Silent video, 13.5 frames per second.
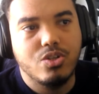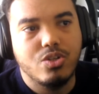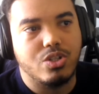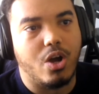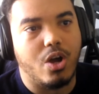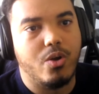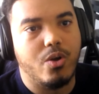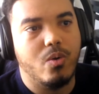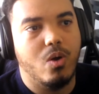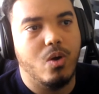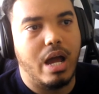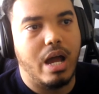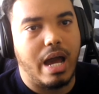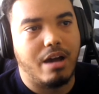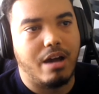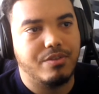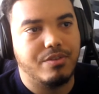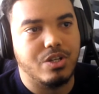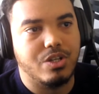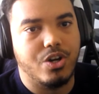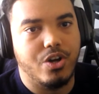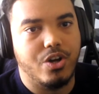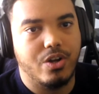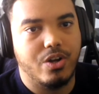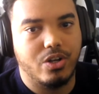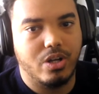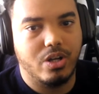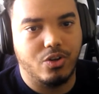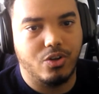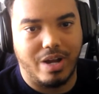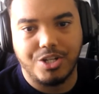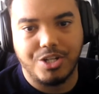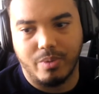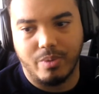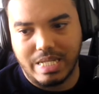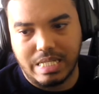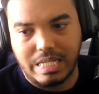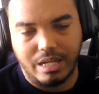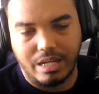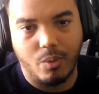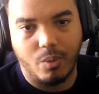So after graduating,